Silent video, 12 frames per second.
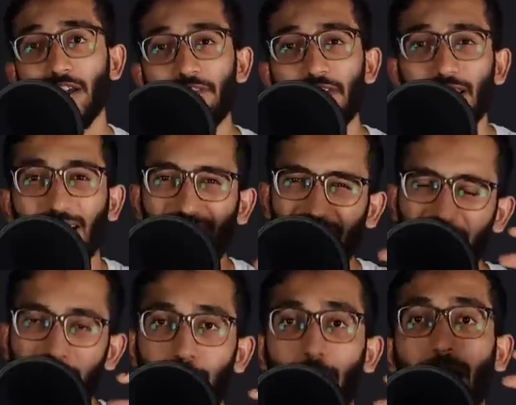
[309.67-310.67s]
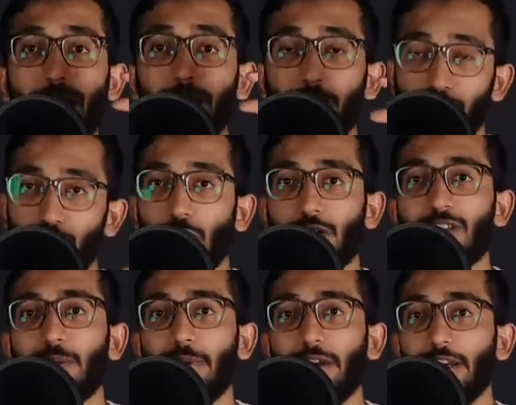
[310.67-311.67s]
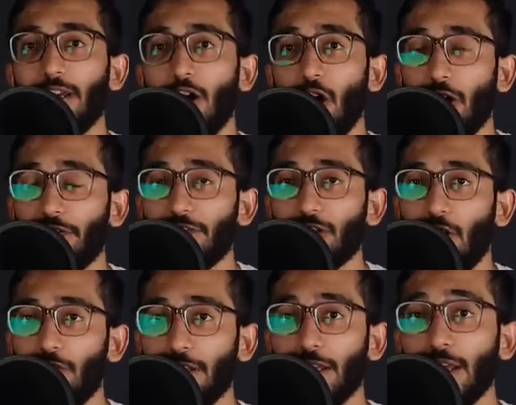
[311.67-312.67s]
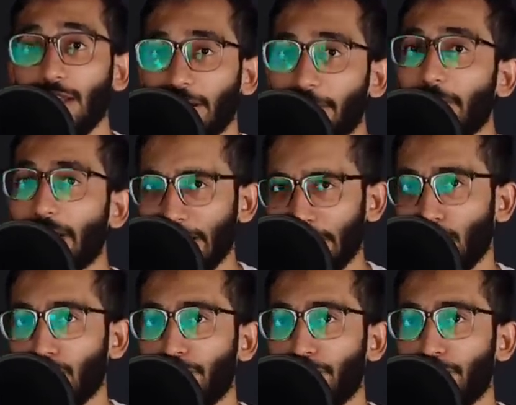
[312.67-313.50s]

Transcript: gives a crisp and short summary of the novel. Let me read it